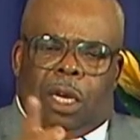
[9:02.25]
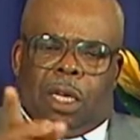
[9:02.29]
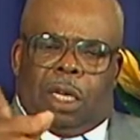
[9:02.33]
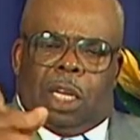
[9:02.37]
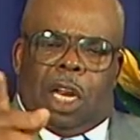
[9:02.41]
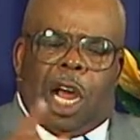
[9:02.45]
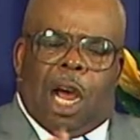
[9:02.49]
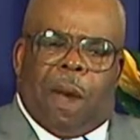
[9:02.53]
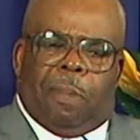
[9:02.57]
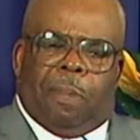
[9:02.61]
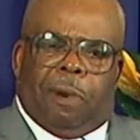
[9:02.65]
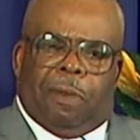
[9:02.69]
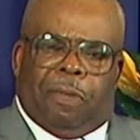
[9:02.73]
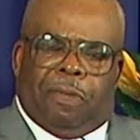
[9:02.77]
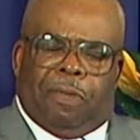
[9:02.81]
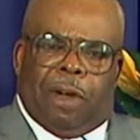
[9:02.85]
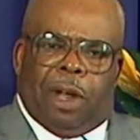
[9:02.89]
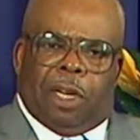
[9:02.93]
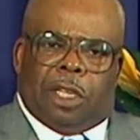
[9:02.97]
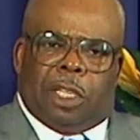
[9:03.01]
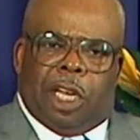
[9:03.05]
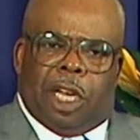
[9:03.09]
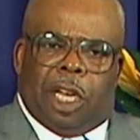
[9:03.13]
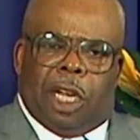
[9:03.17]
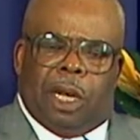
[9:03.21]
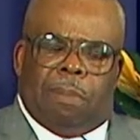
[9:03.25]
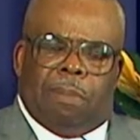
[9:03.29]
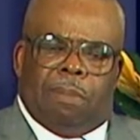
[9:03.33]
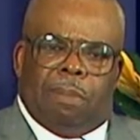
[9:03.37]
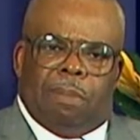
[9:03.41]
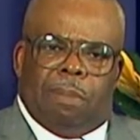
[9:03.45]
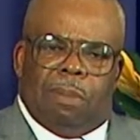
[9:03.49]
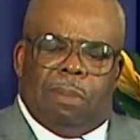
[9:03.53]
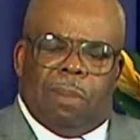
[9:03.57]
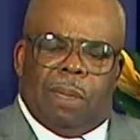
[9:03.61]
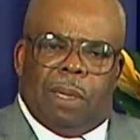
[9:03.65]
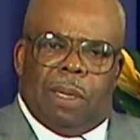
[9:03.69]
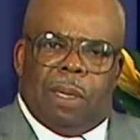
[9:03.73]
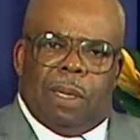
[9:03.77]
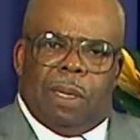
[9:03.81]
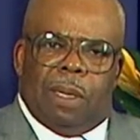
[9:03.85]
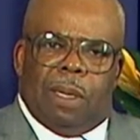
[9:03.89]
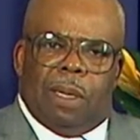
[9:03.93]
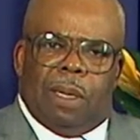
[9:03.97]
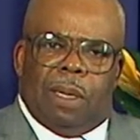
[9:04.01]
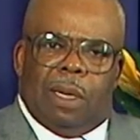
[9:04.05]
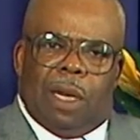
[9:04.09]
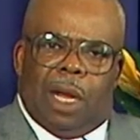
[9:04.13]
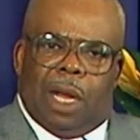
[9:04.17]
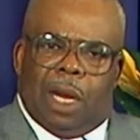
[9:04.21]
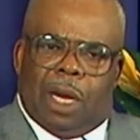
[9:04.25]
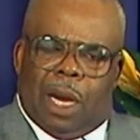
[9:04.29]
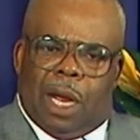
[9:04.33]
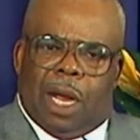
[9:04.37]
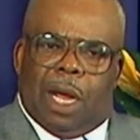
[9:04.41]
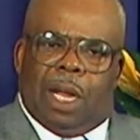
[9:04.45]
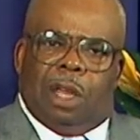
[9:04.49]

Joppa to fetch him. And now